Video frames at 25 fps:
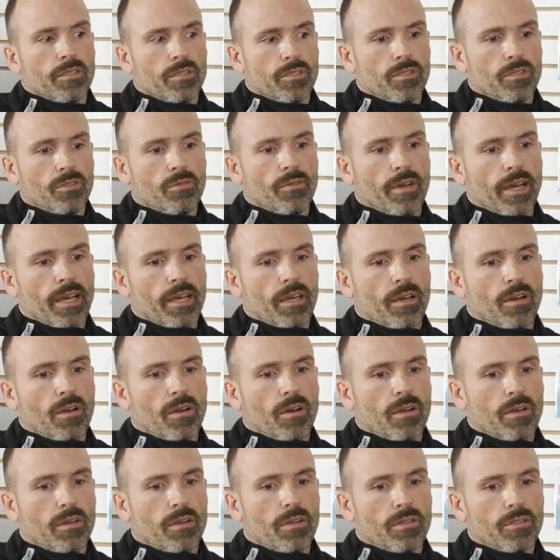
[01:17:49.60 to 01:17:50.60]
Do
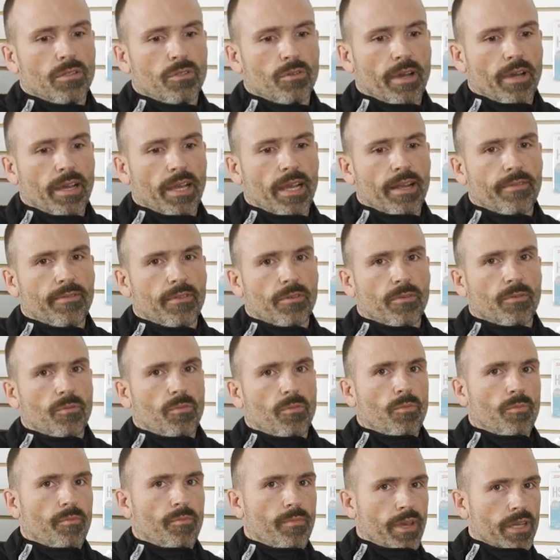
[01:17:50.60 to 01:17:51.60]
I ever
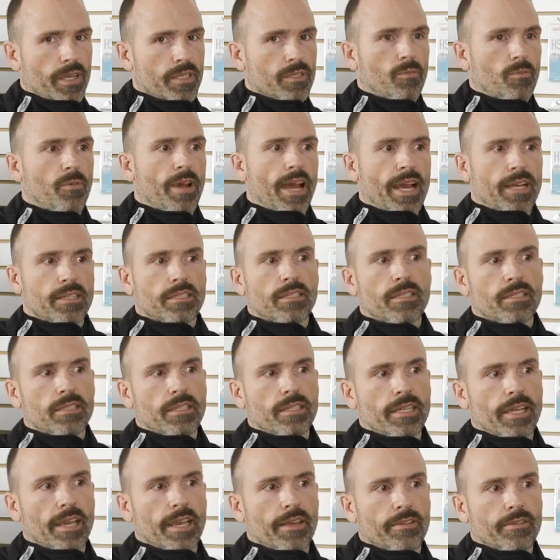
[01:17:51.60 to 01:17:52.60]
mix waxes
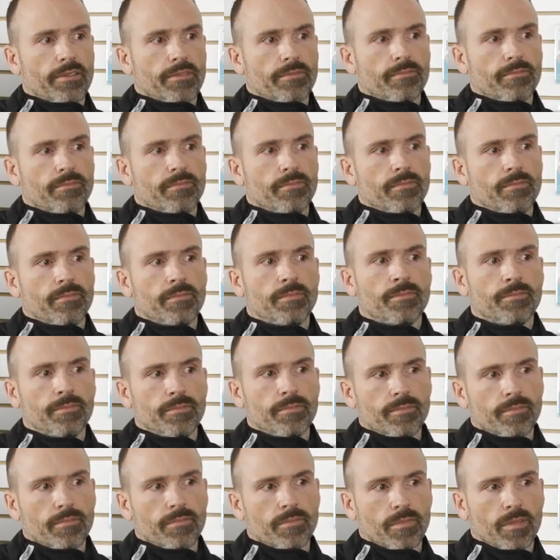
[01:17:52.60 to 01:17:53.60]
together?
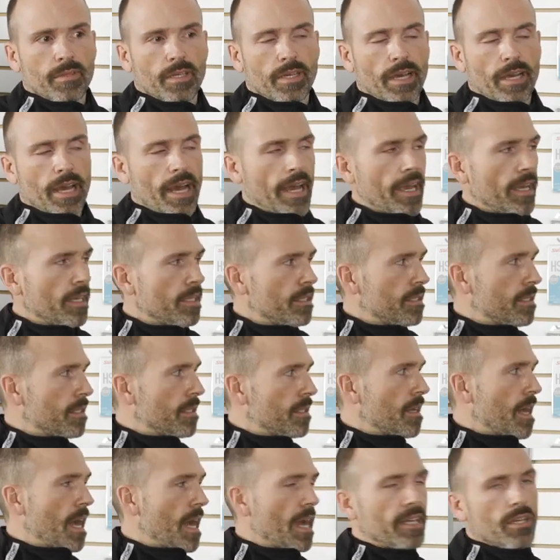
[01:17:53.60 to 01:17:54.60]

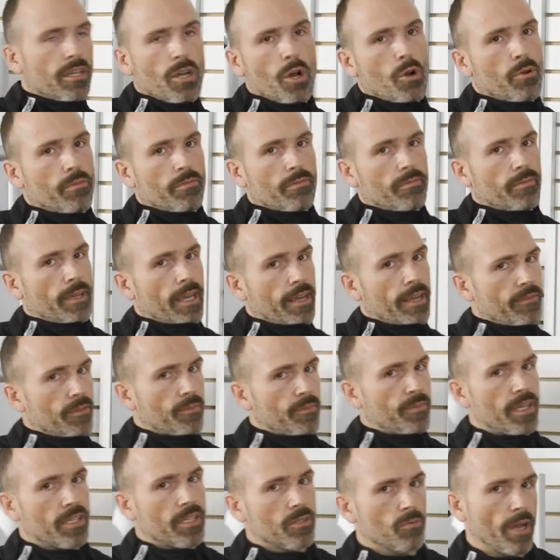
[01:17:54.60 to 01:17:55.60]
I don't ever
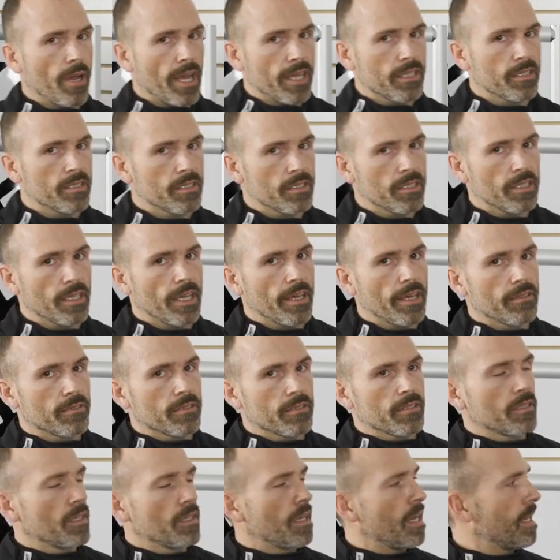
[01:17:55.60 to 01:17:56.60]
mix waxes
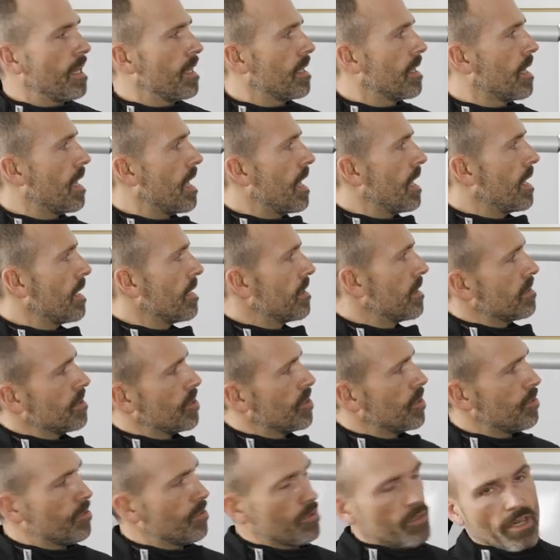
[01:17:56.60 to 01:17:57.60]
together. I
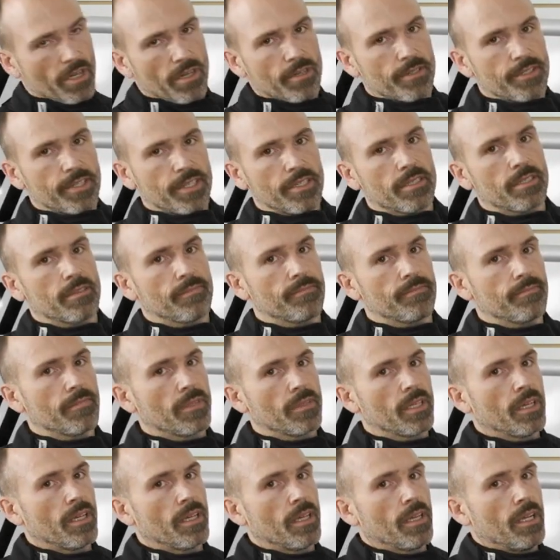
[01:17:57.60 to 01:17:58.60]
use our system.
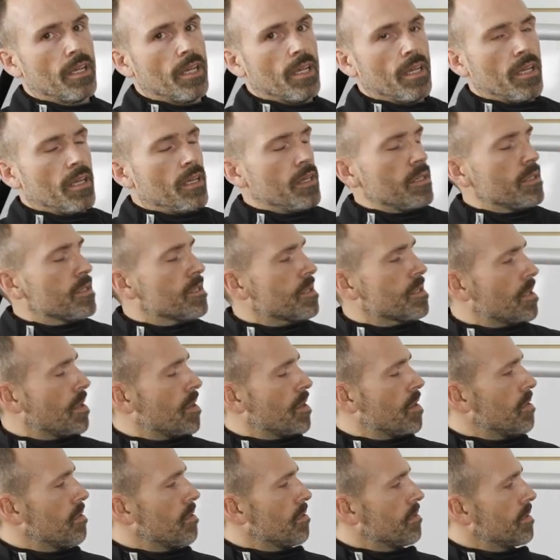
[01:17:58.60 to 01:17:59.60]

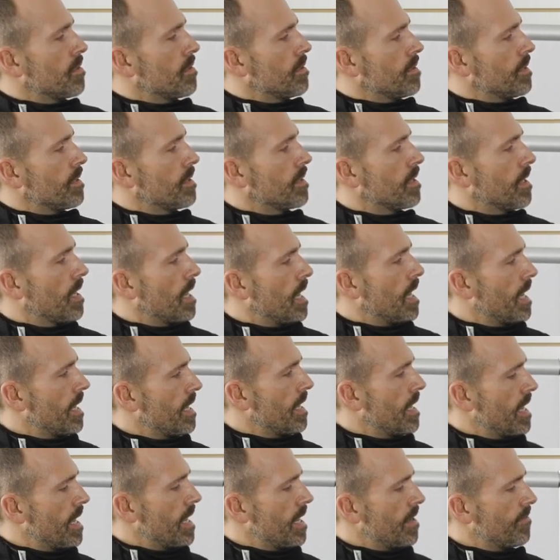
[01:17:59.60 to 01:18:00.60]
So I
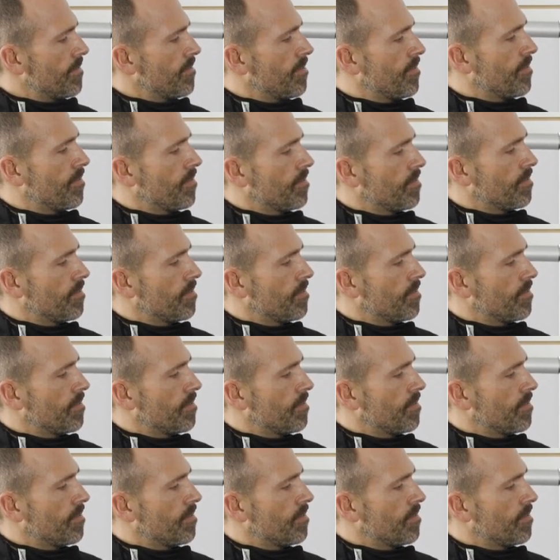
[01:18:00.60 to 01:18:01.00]
have